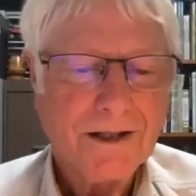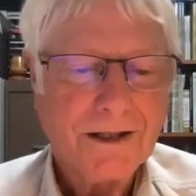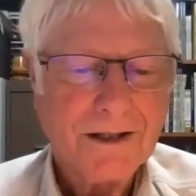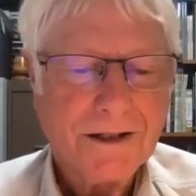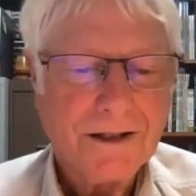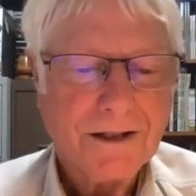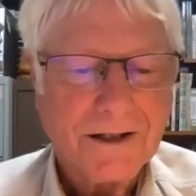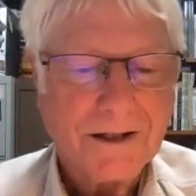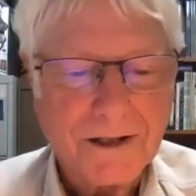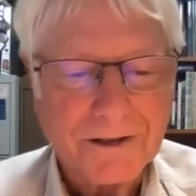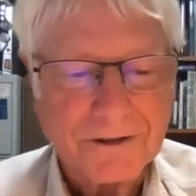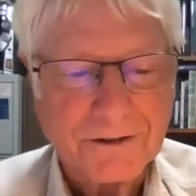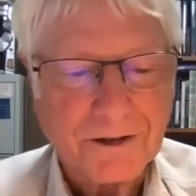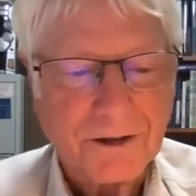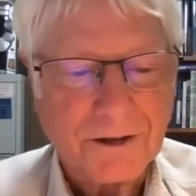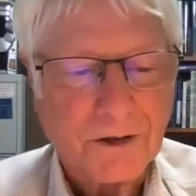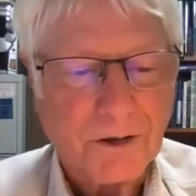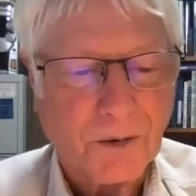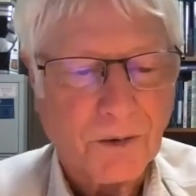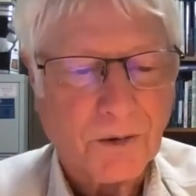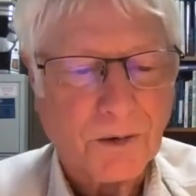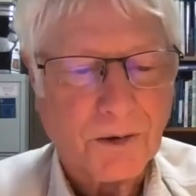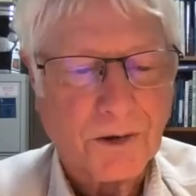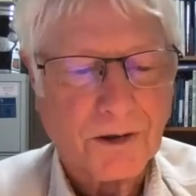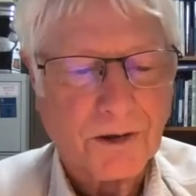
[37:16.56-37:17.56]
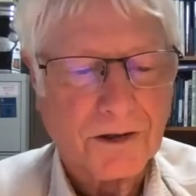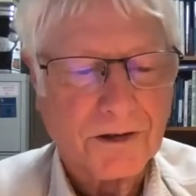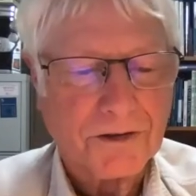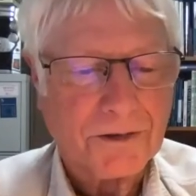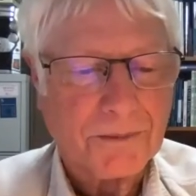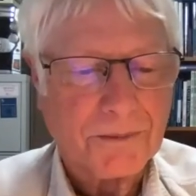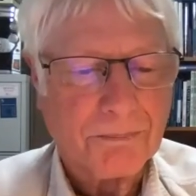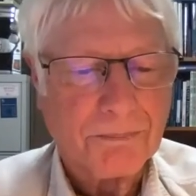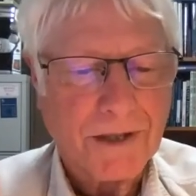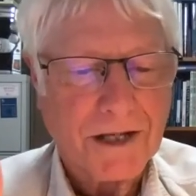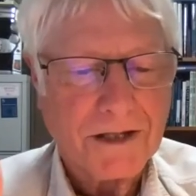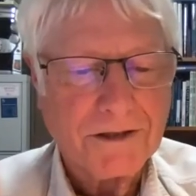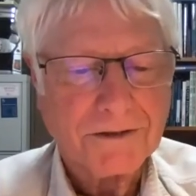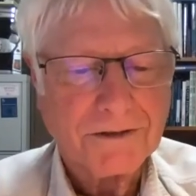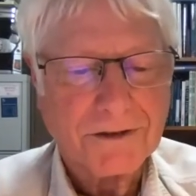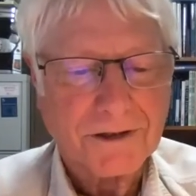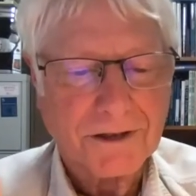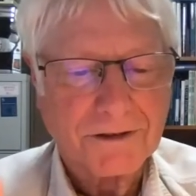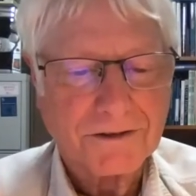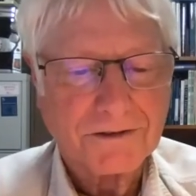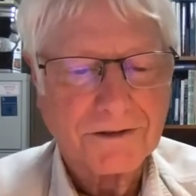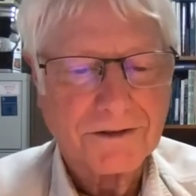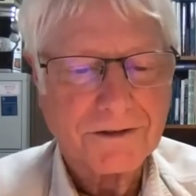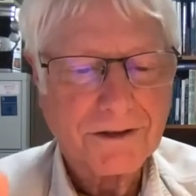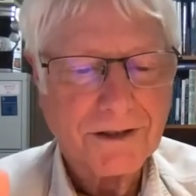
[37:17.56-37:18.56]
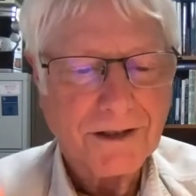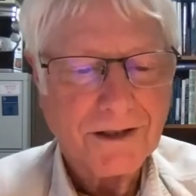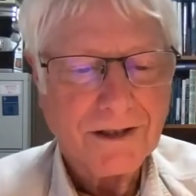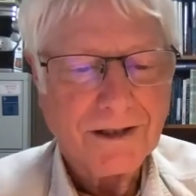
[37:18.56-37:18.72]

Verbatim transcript: at the core, at the basics.